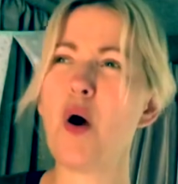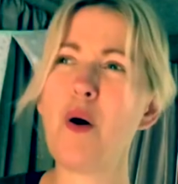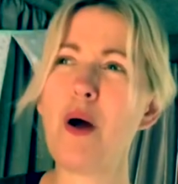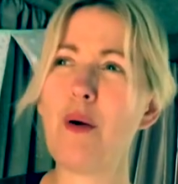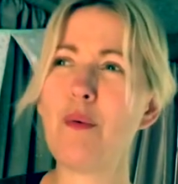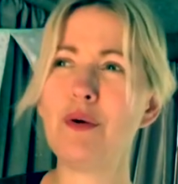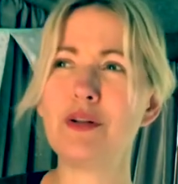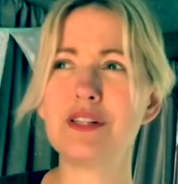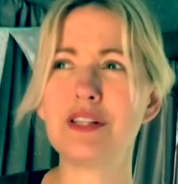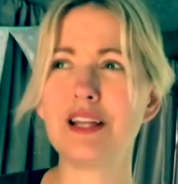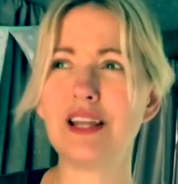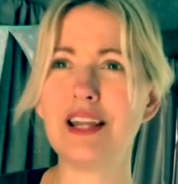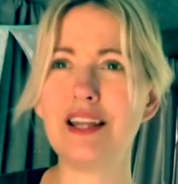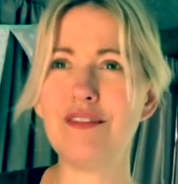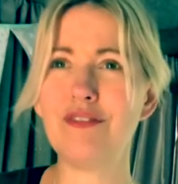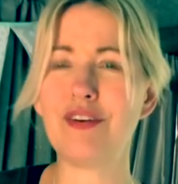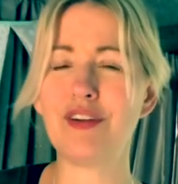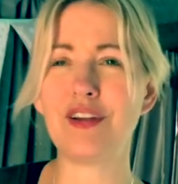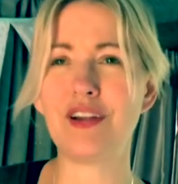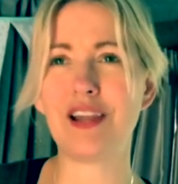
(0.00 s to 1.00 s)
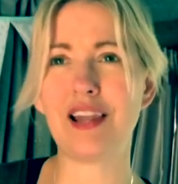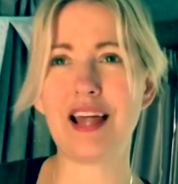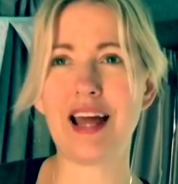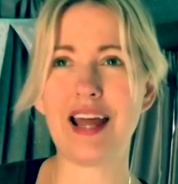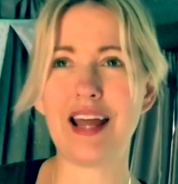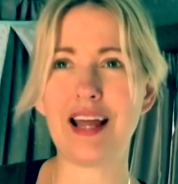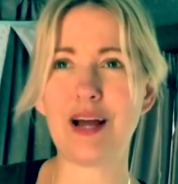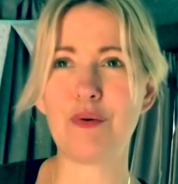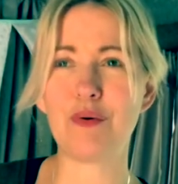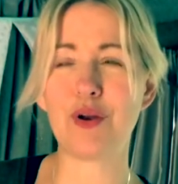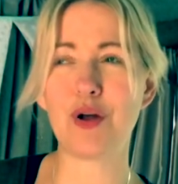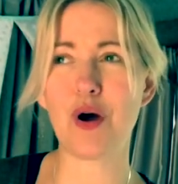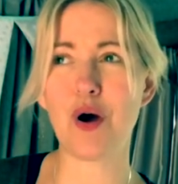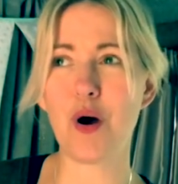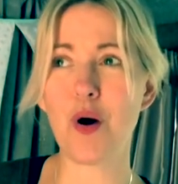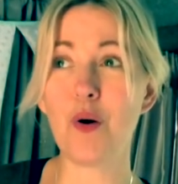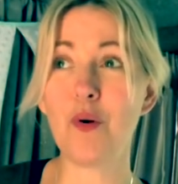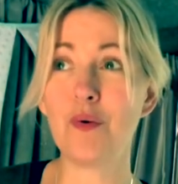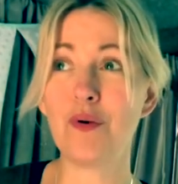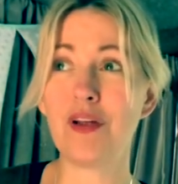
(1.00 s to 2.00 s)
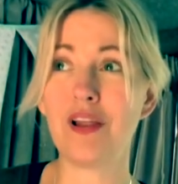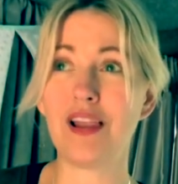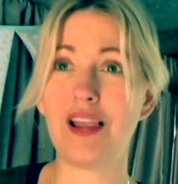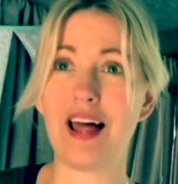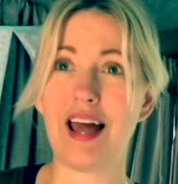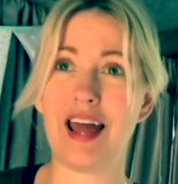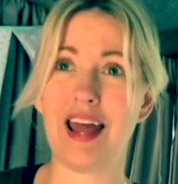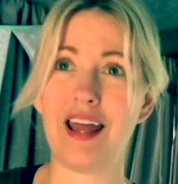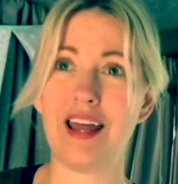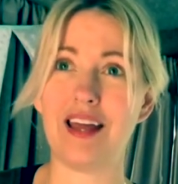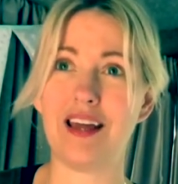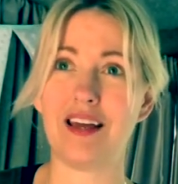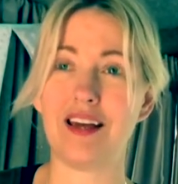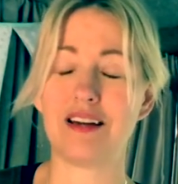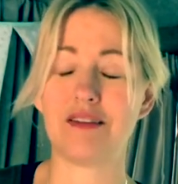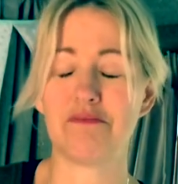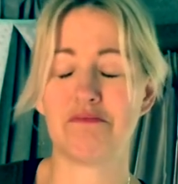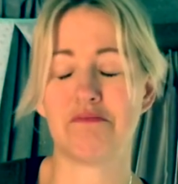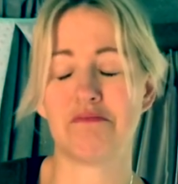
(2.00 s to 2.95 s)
oh, I want to live on a lake, I want to own a lake.